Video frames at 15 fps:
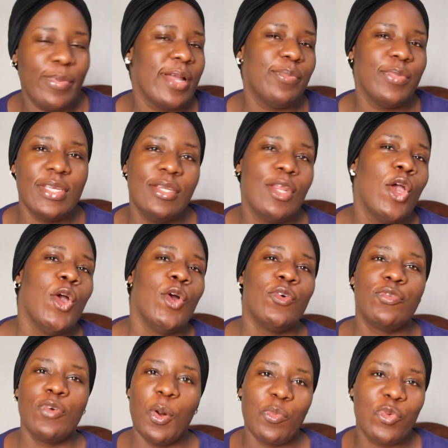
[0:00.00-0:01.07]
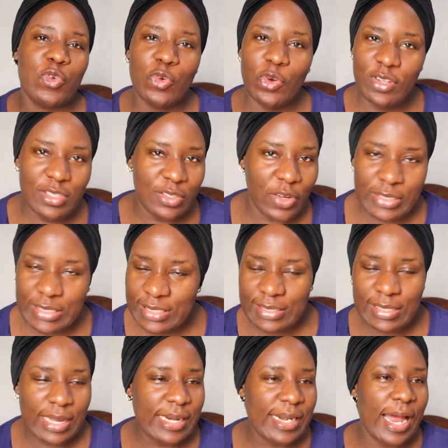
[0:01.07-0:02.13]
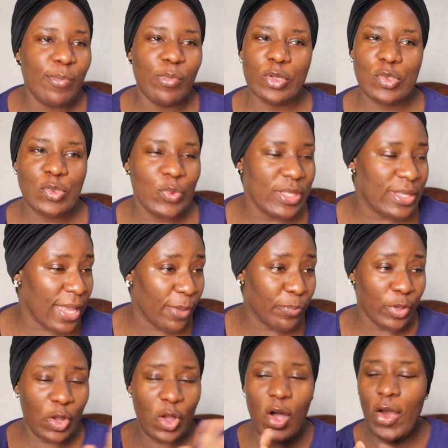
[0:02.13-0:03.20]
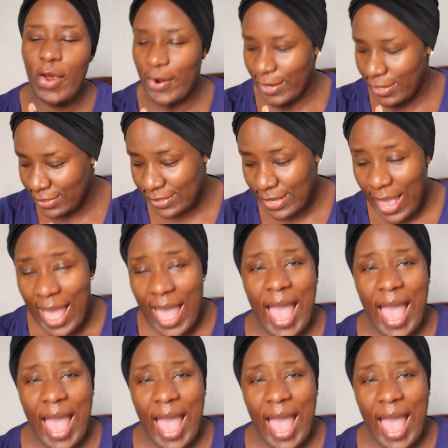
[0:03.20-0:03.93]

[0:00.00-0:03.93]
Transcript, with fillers: but I mean from scrolling on Instagram, on Twitter, because